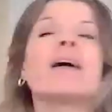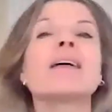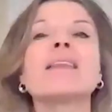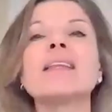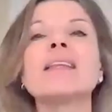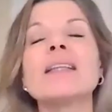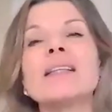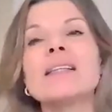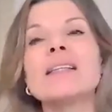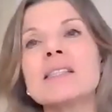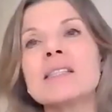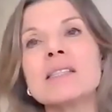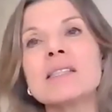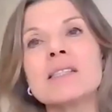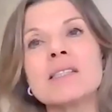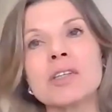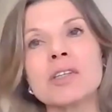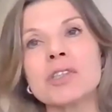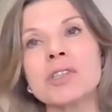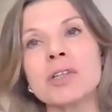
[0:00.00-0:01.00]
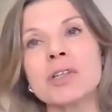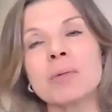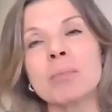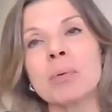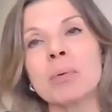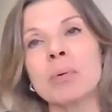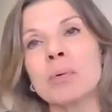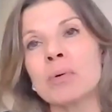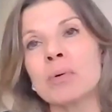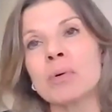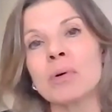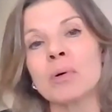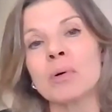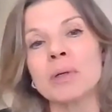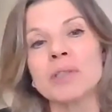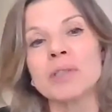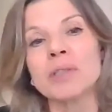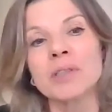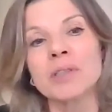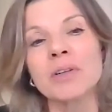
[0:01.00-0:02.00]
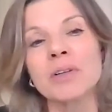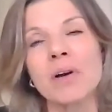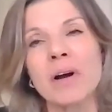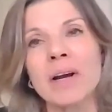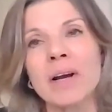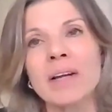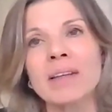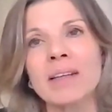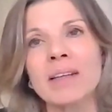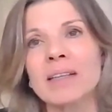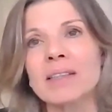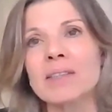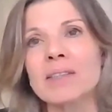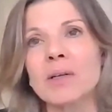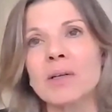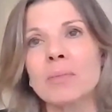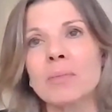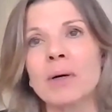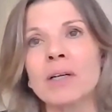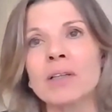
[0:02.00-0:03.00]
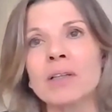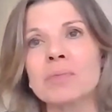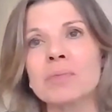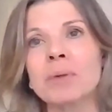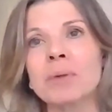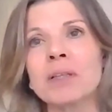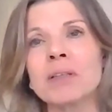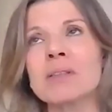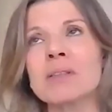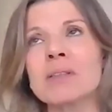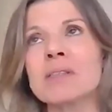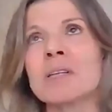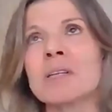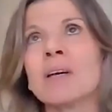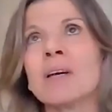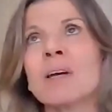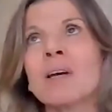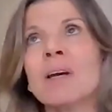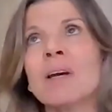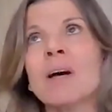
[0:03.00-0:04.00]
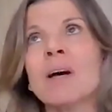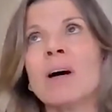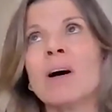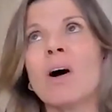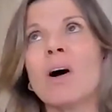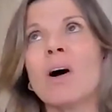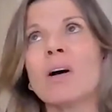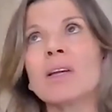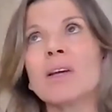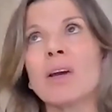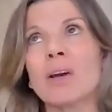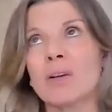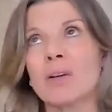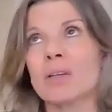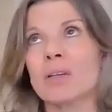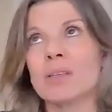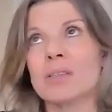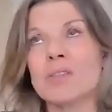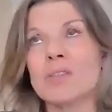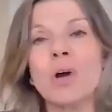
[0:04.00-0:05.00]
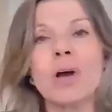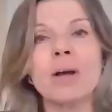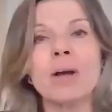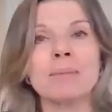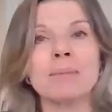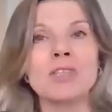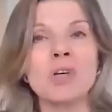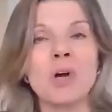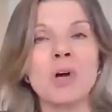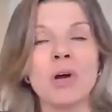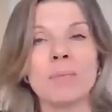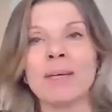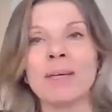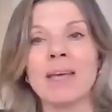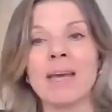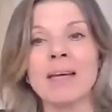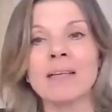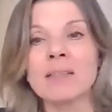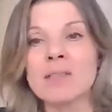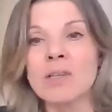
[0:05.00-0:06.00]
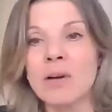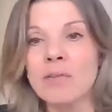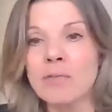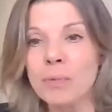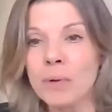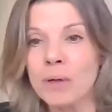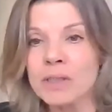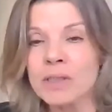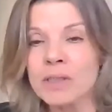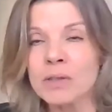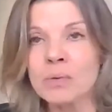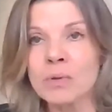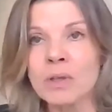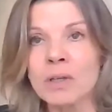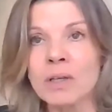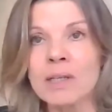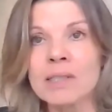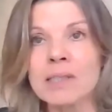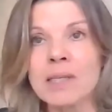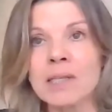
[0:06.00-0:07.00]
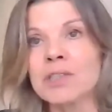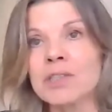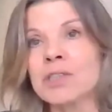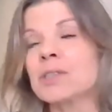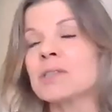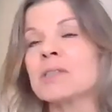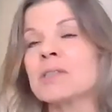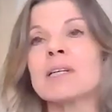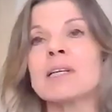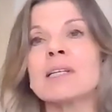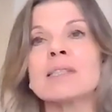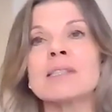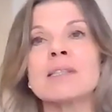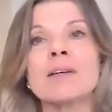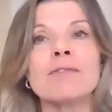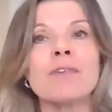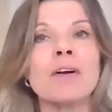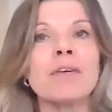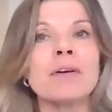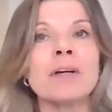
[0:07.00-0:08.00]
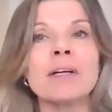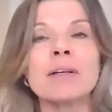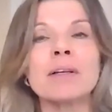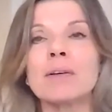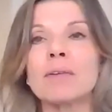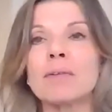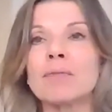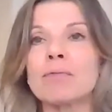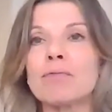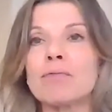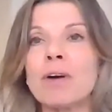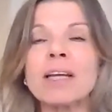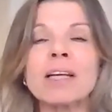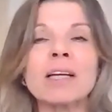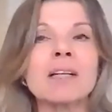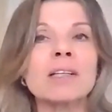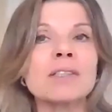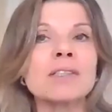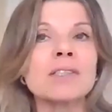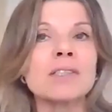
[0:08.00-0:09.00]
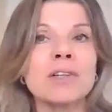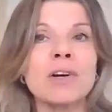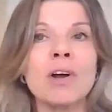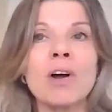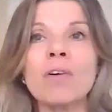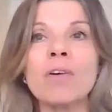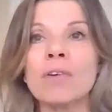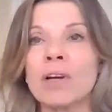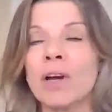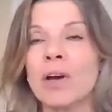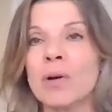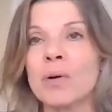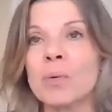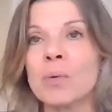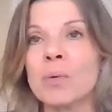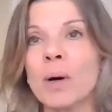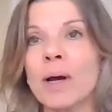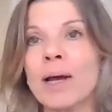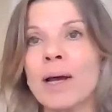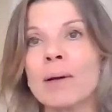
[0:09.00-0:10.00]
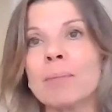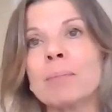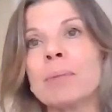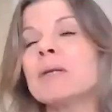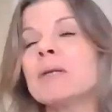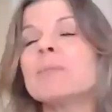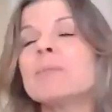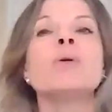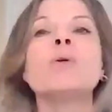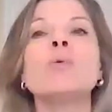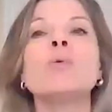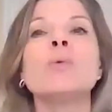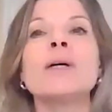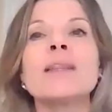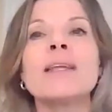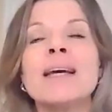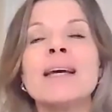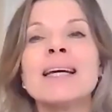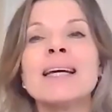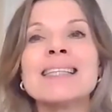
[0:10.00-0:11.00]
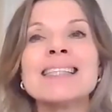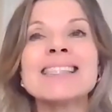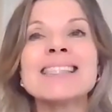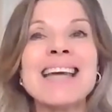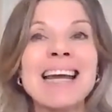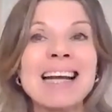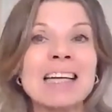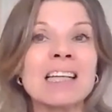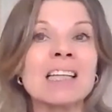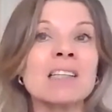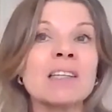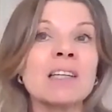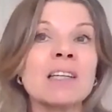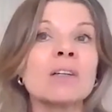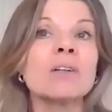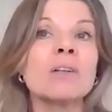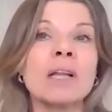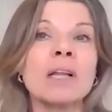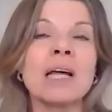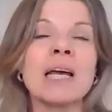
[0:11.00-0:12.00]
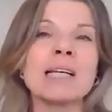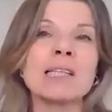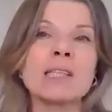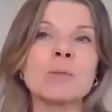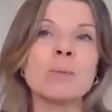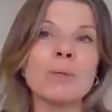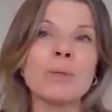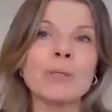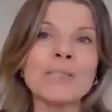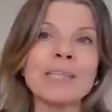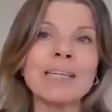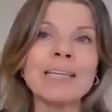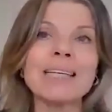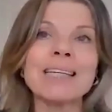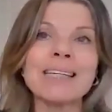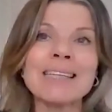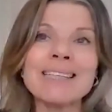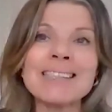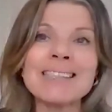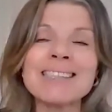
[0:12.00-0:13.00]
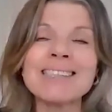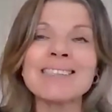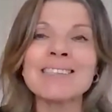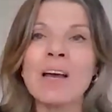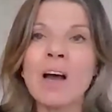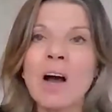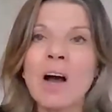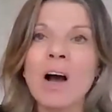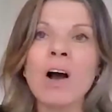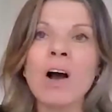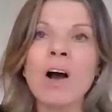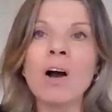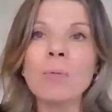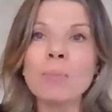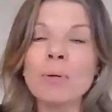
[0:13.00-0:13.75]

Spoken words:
I think this is such an important question, Craig. Thanks so much. Because, time and time again, as I've worked in organizations, there's a very regular scenario where people with technical expertise are